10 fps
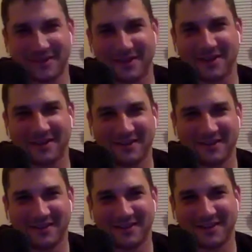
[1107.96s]
Yeah.
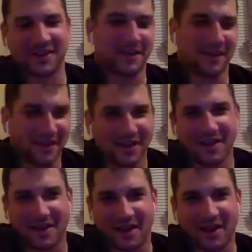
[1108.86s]

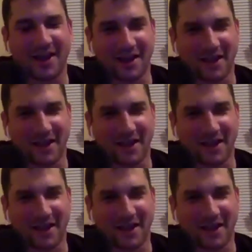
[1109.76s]
I,